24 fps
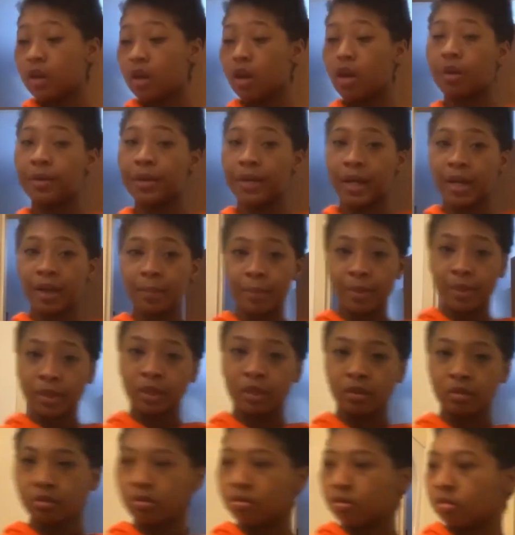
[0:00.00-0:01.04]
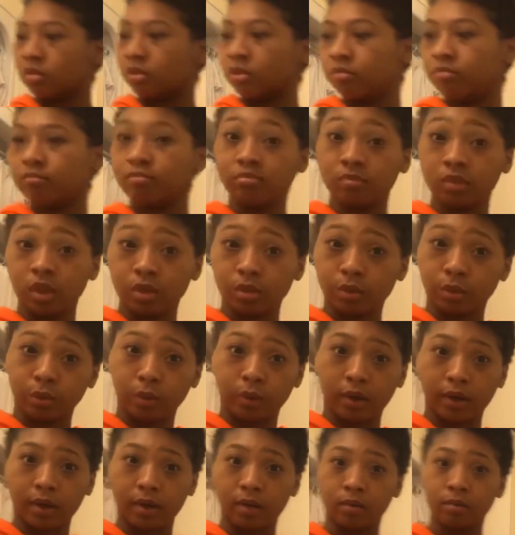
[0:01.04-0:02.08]
Oh, I gotta put clothes on.
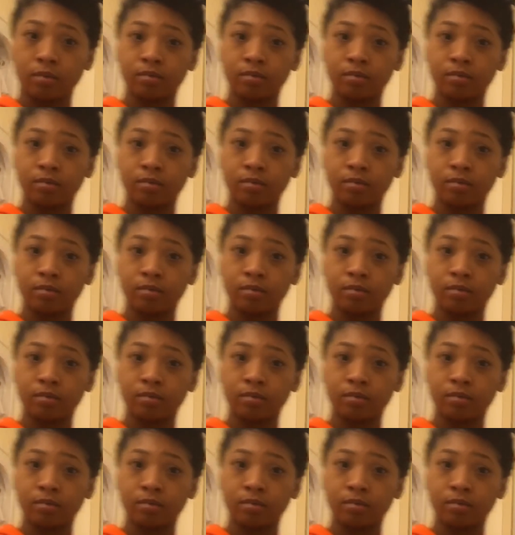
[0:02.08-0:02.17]
Wow.